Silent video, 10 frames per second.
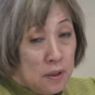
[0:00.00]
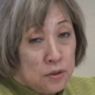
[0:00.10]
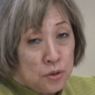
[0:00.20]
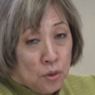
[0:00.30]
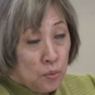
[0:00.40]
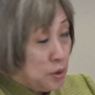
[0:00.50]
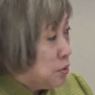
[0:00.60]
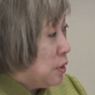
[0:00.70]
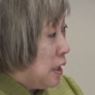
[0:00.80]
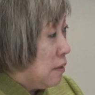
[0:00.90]
So we
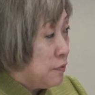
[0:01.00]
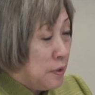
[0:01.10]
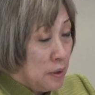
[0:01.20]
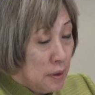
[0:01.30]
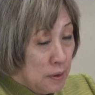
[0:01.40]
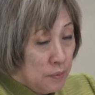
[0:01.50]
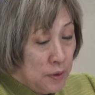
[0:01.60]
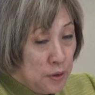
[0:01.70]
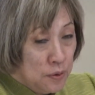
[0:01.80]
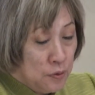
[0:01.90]
do have
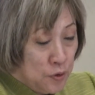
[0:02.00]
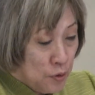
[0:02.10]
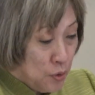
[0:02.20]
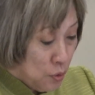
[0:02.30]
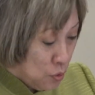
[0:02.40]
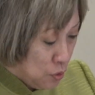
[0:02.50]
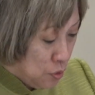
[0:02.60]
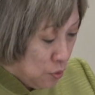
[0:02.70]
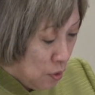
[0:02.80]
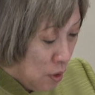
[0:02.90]
so those
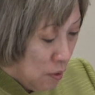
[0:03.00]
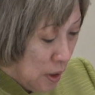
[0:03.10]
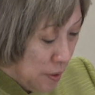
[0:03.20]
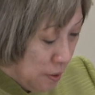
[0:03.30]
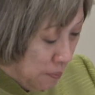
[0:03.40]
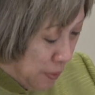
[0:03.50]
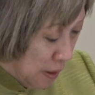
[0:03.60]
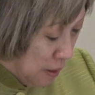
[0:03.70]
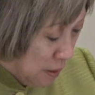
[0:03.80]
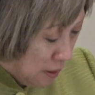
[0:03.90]
who are on the
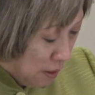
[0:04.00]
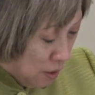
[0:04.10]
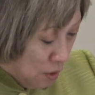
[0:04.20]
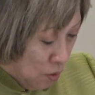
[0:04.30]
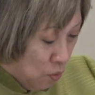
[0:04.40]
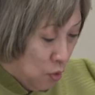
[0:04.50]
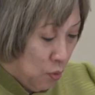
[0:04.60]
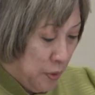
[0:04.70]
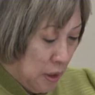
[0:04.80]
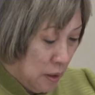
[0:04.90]
pink
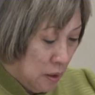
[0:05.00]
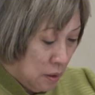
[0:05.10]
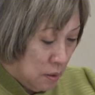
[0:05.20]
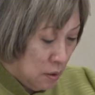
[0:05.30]
will be